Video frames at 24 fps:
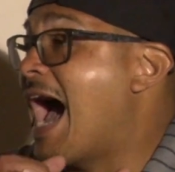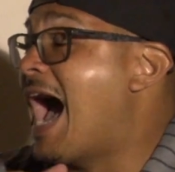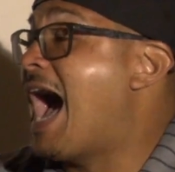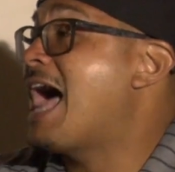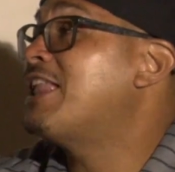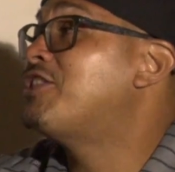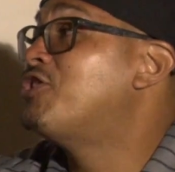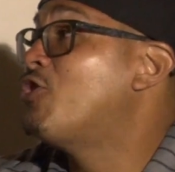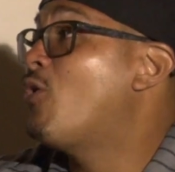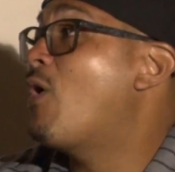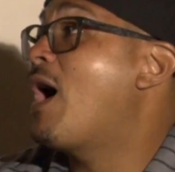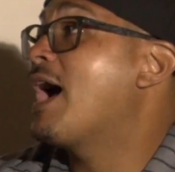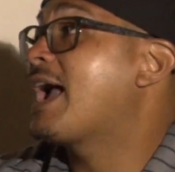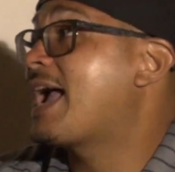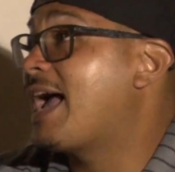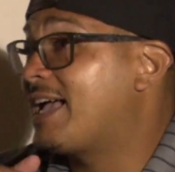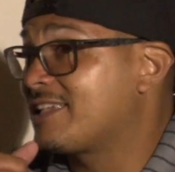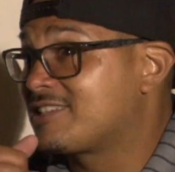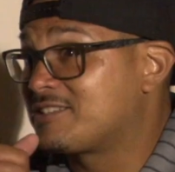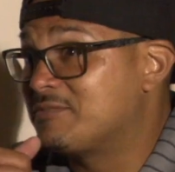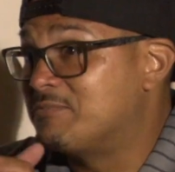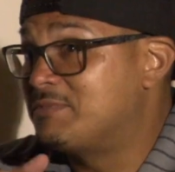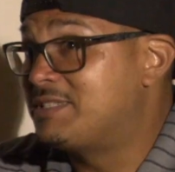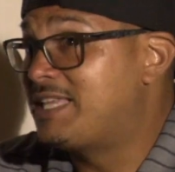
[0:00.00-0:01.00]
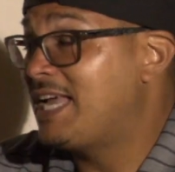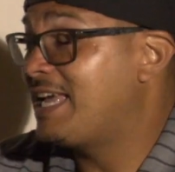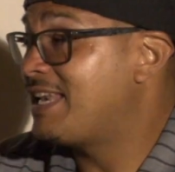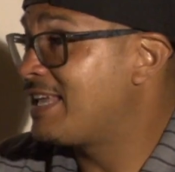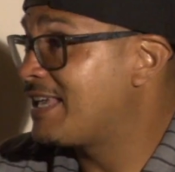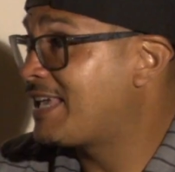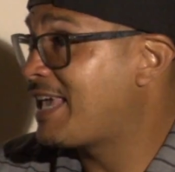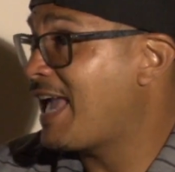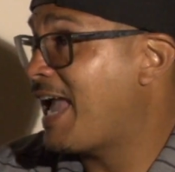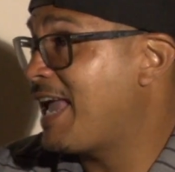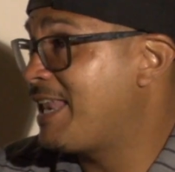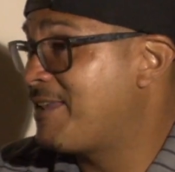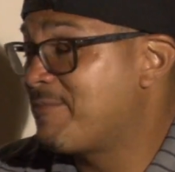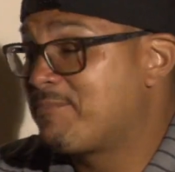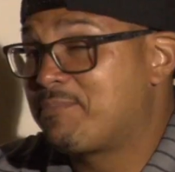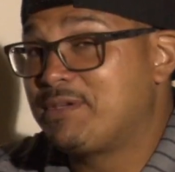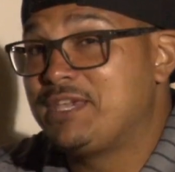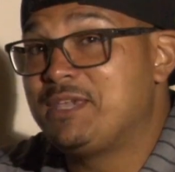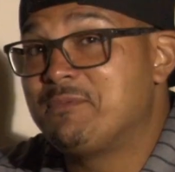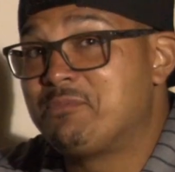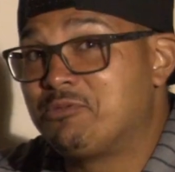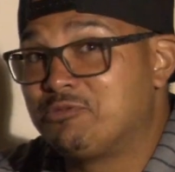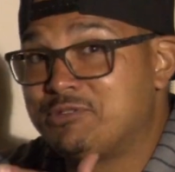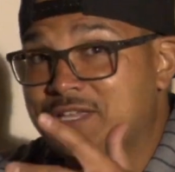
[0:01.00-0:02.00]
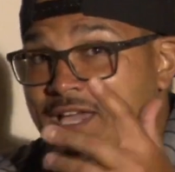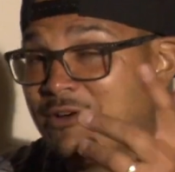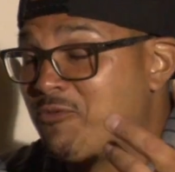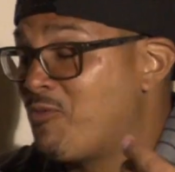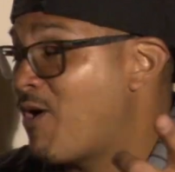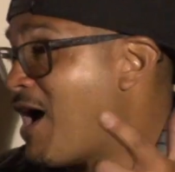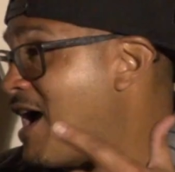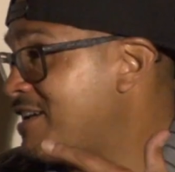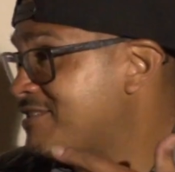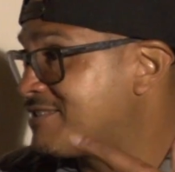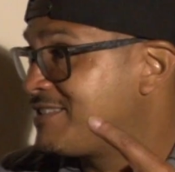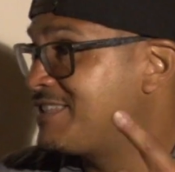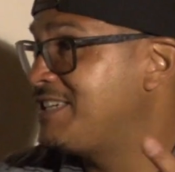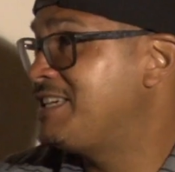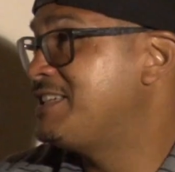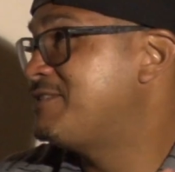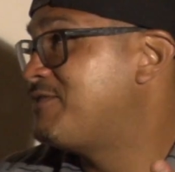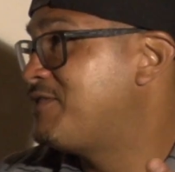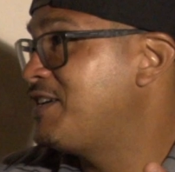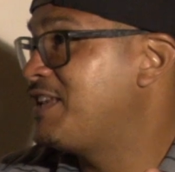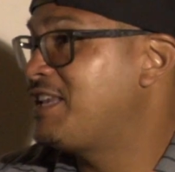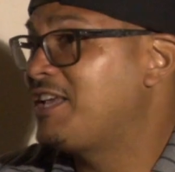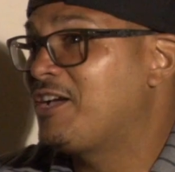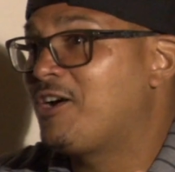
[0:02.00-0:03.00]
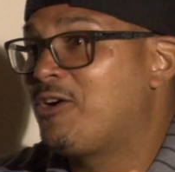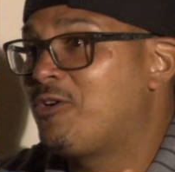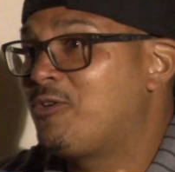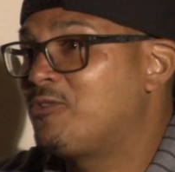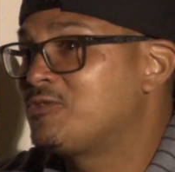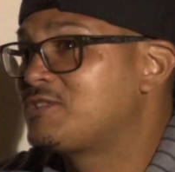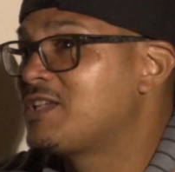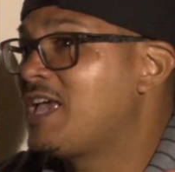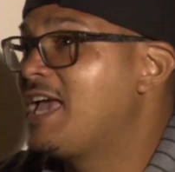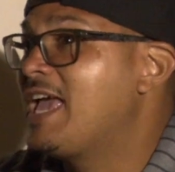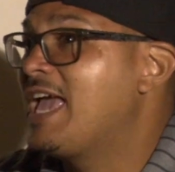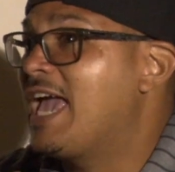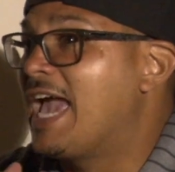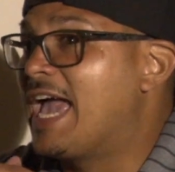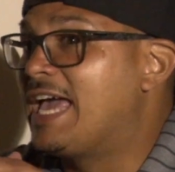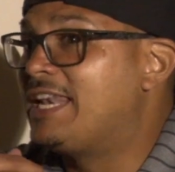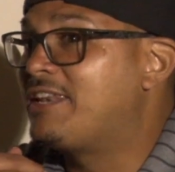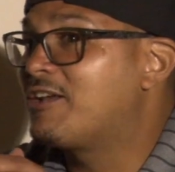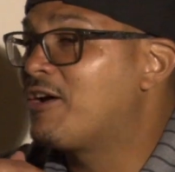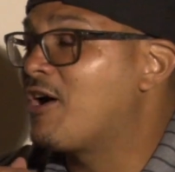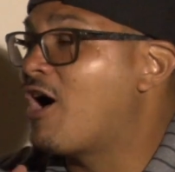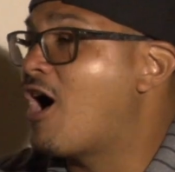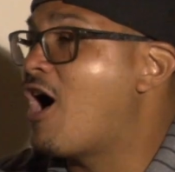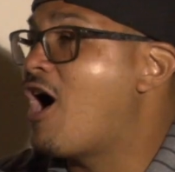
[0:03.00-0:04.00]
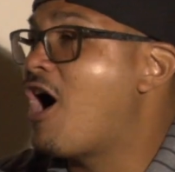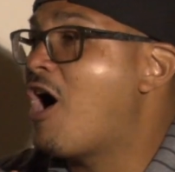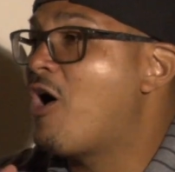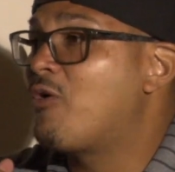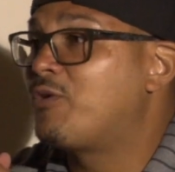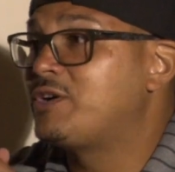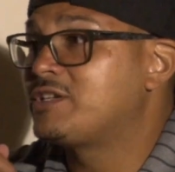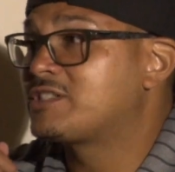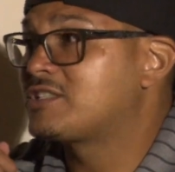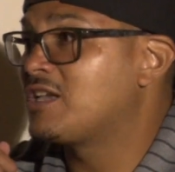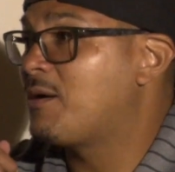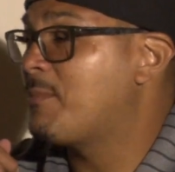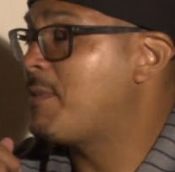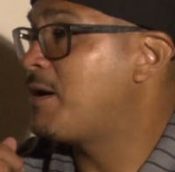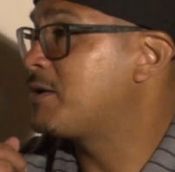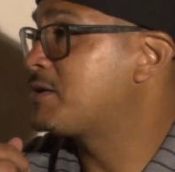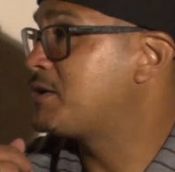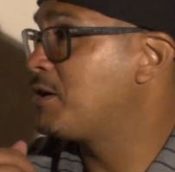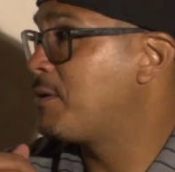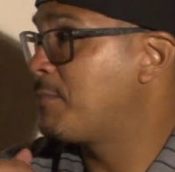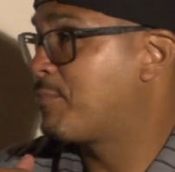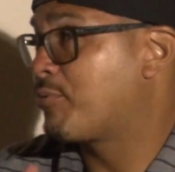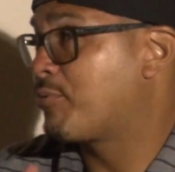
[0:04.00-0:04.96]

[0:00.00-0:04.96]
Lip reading: I know I got some dedicated people that watch these videos, and they're always talking about they're